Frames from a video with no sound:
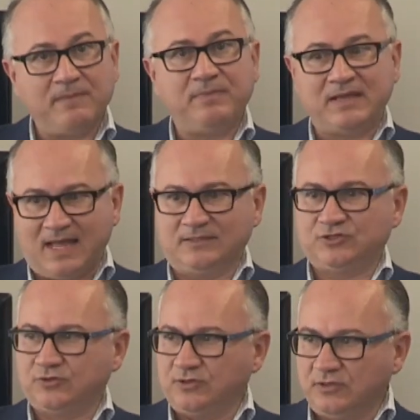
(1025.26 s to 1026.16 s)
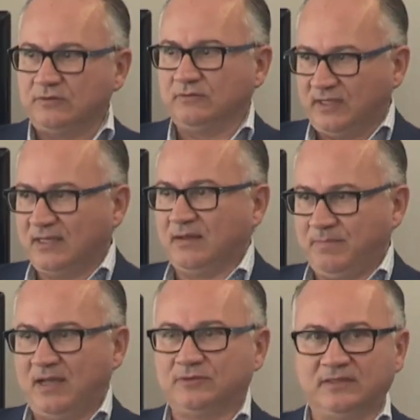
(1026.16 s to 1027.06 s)
be cancer. You need to think
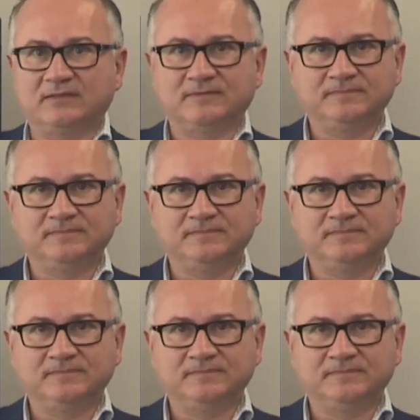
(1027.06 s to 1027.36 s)
about it.